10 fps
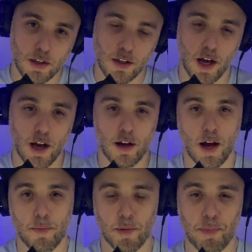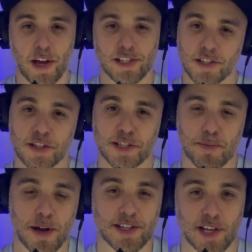I'm the best and this is the
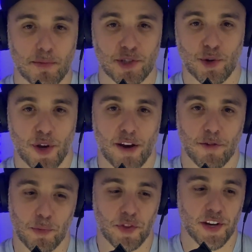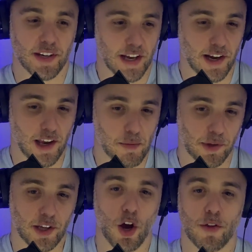best episode ever. But then again, I can't be
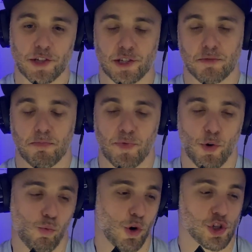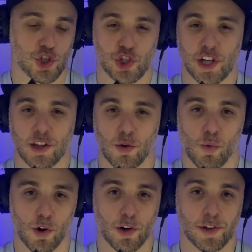like, oh, this is the worst shit in the
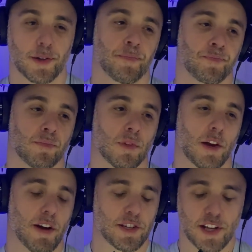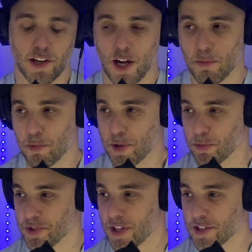world. I've actually had a couple
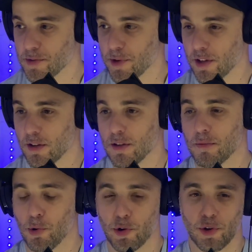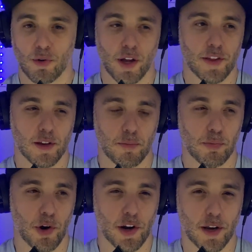people say it to me. Porto, I think,
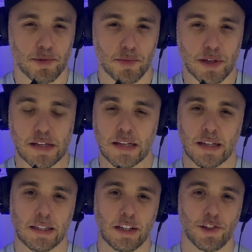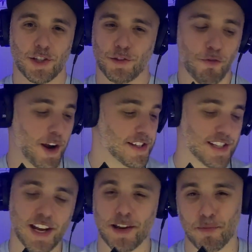brought it up to me. Just friends
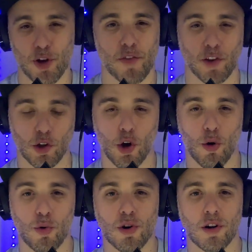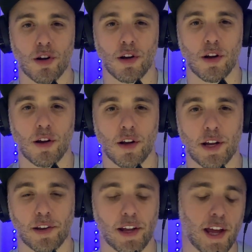that hit me on the low
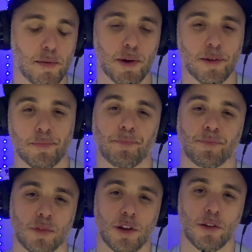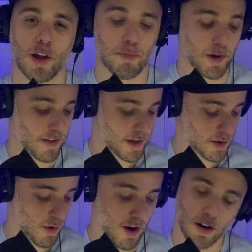and like, hey, man, you're a lot better than
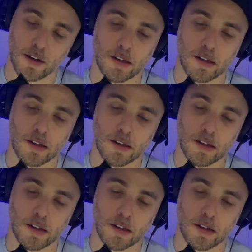you are.